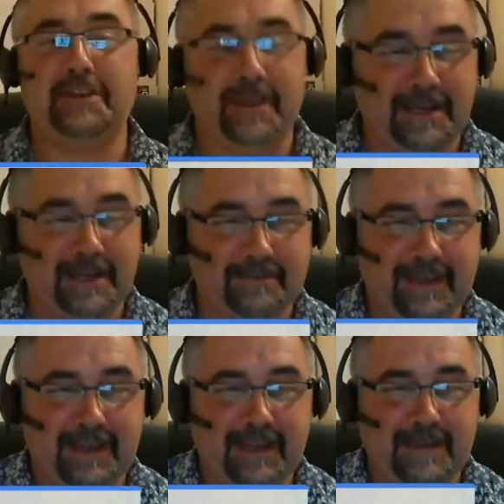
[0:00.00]
that we have.
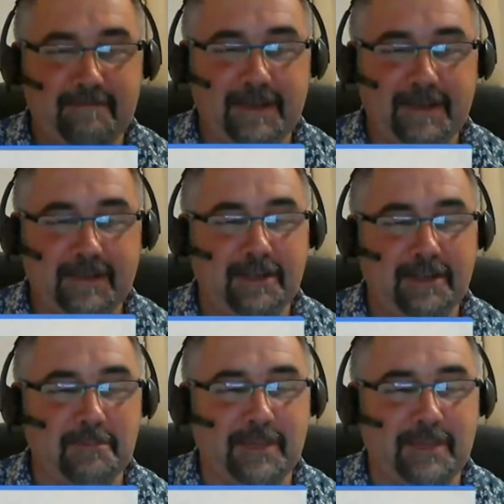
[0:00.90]
I've had a
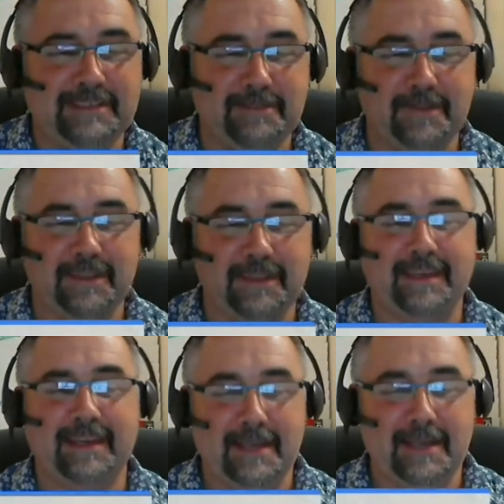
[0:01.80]
long meeting with
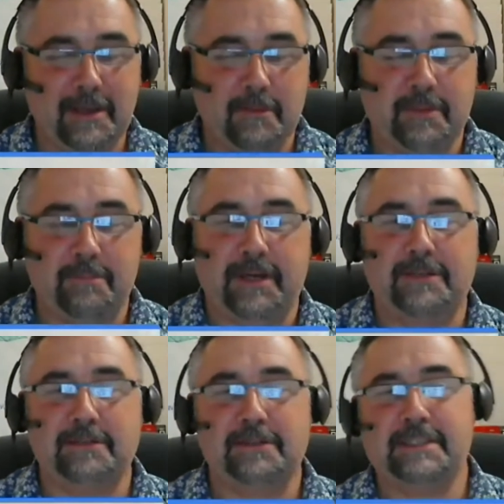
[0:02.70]

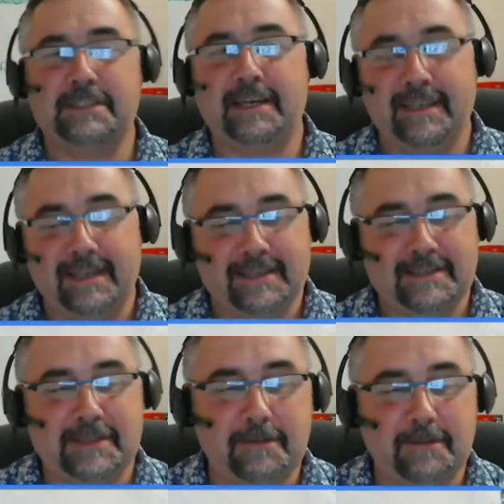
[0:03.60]
Michael today,
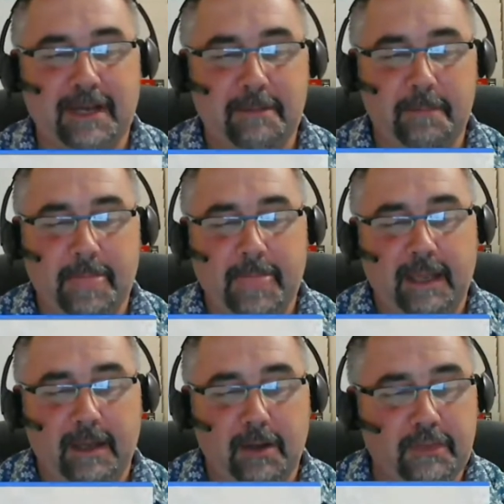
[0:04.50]
so
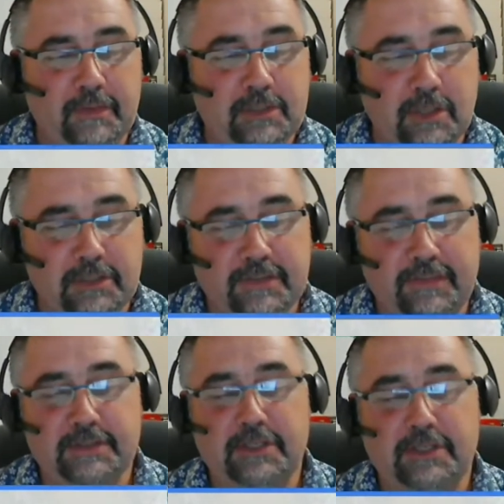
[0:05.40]
there's lots of
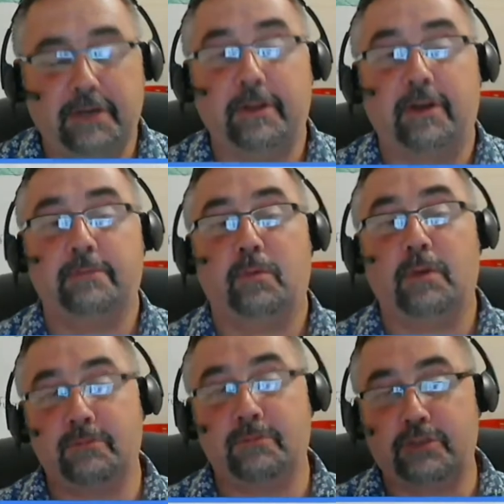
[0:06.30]
things going on, but what
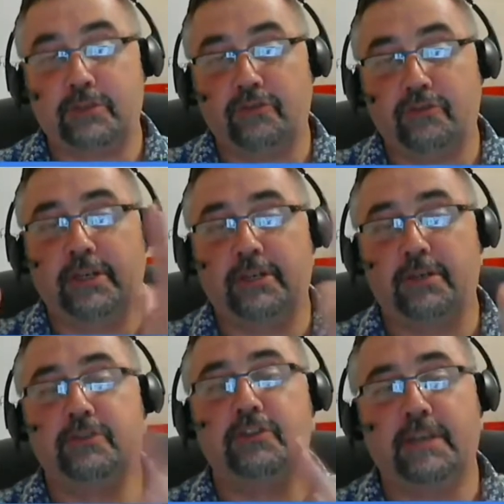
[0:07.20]
I'm just going to try and do is
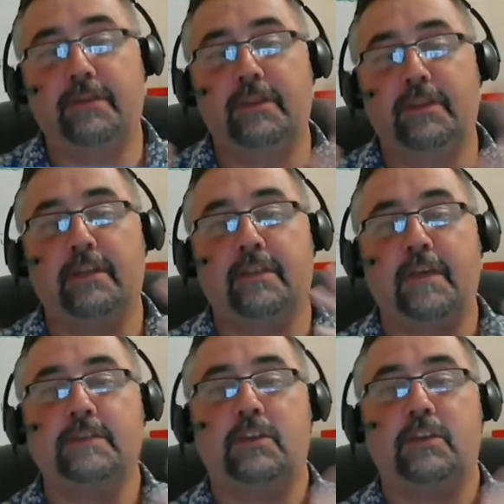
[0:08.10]
just give you the
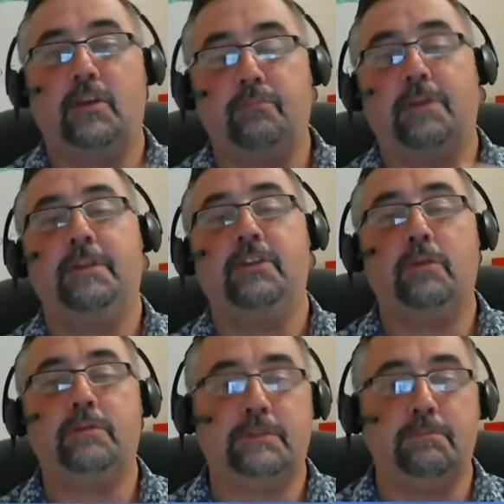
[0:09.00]
things that you've probably
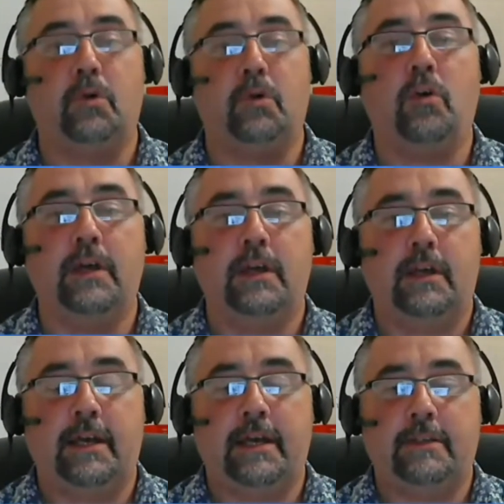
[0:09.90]
noticed more.
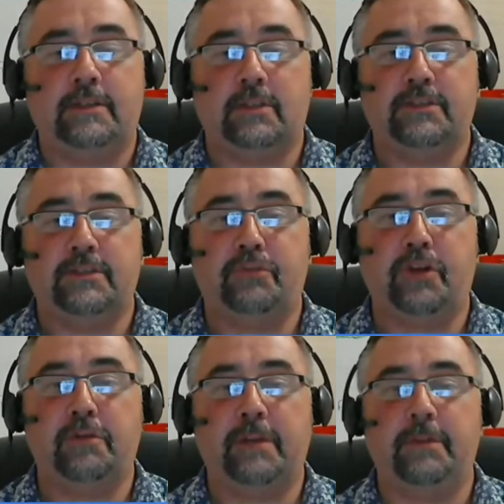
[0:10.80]
There's lots of
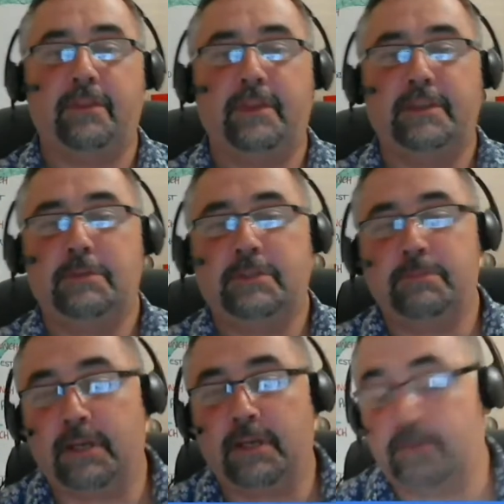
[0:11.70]
programming things which
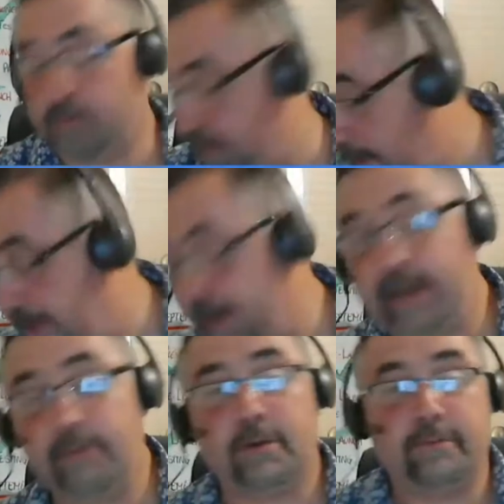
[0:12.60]
Michael's really
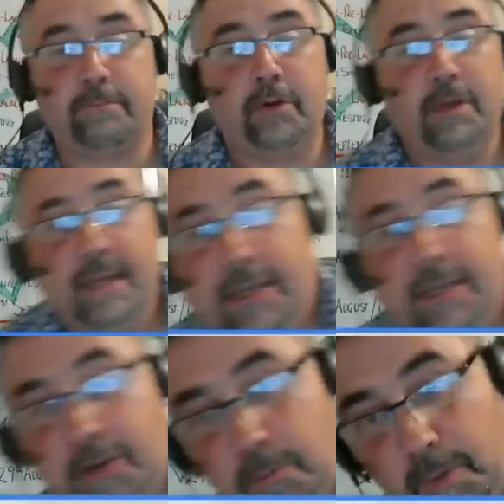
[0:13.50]
proud of, but you know